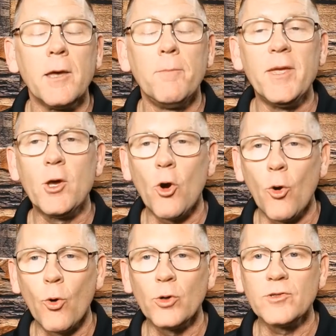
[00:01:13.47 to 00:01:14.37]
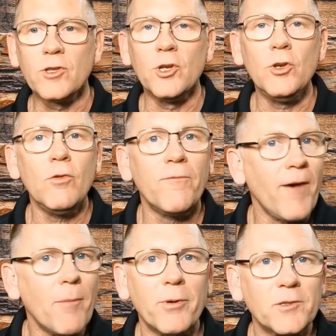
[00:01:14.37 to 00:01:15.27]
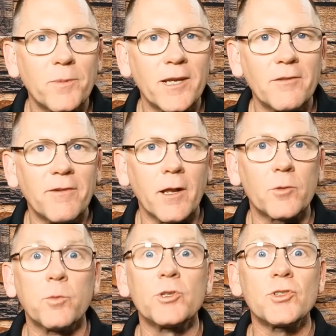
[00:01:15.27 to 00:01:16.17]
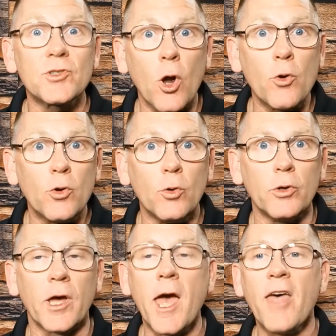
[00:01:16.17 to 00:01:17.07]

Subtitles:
because the new fabrics being developed were so good